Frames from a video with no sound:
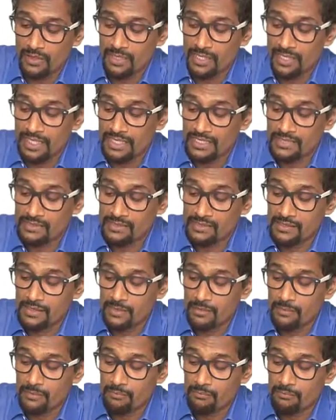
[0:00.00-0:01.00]
is
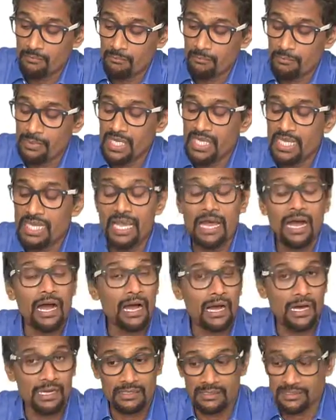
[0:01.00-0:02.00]
P
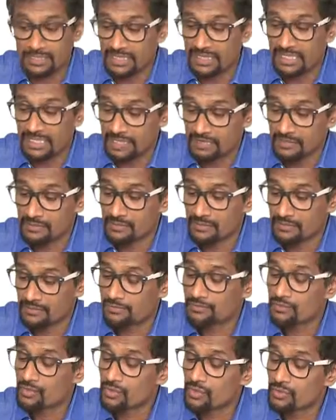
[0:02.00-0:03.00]
R T,
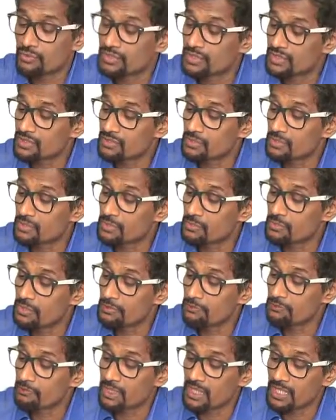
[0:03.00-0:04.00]
so which is going to
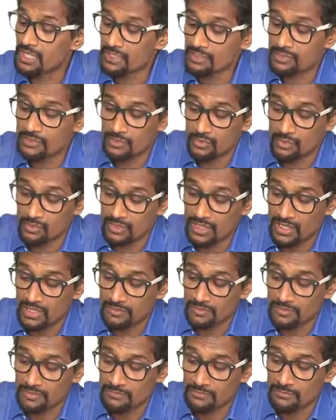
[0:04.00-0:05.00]
be P is two
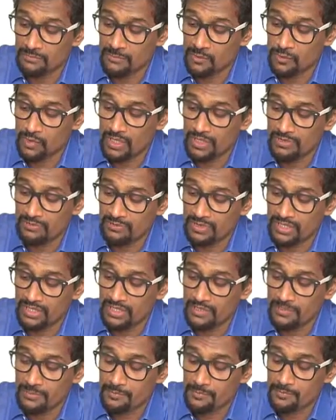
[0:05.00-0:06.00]
thousand four
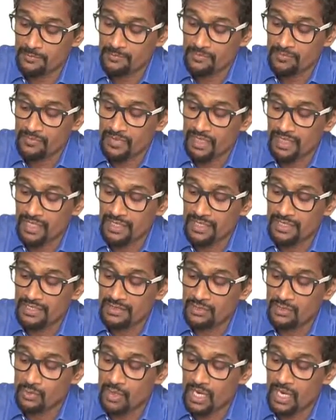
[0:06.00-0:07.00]
hundred
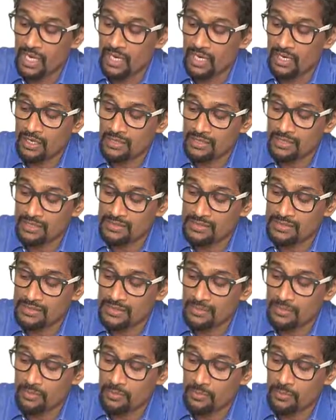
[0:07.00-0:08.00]
into R is
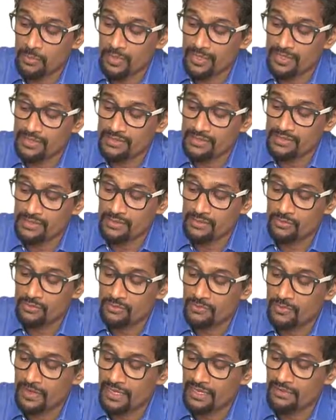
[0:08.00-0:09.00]
zero point zero
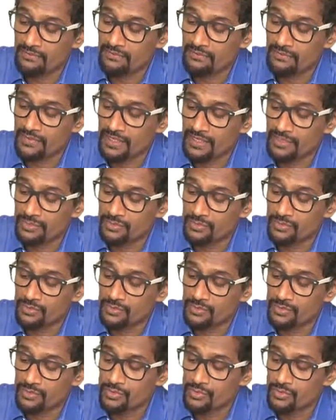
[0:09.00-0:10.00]
five into
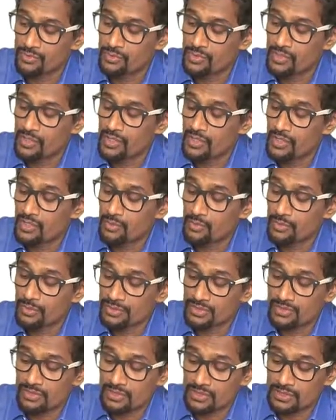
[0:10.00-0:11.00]
two,
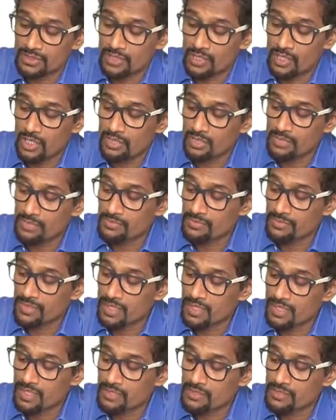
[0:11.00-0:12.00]
which will turn out to
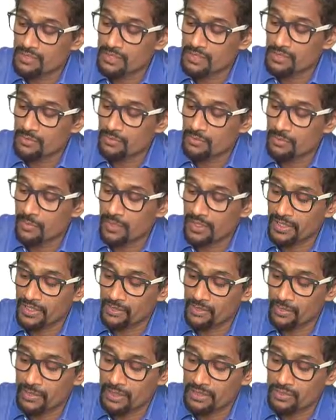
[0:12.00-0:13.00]
be zero
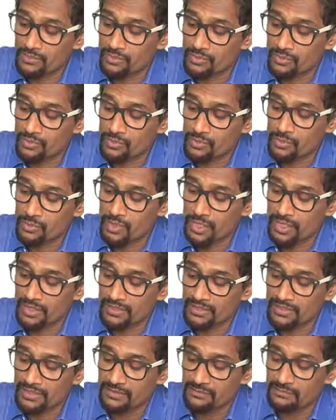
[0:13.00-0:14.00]
point one, so two
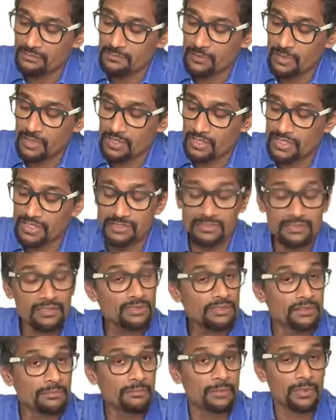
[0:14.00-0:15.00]
hundred forty is the
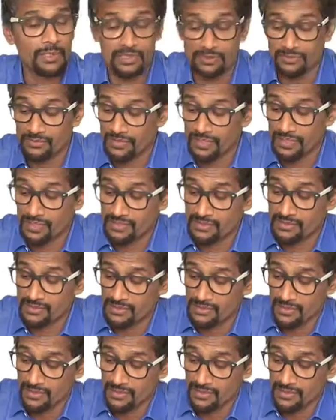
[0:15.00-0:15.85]
simple interest.